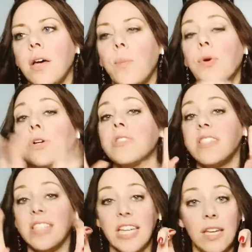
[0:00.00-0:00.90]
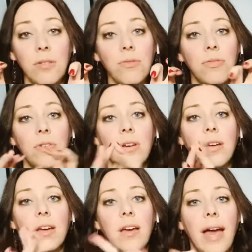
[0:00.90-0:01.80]
perceive
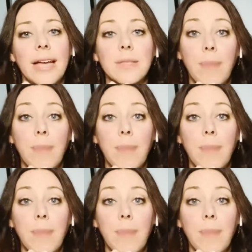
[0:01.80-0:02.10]
as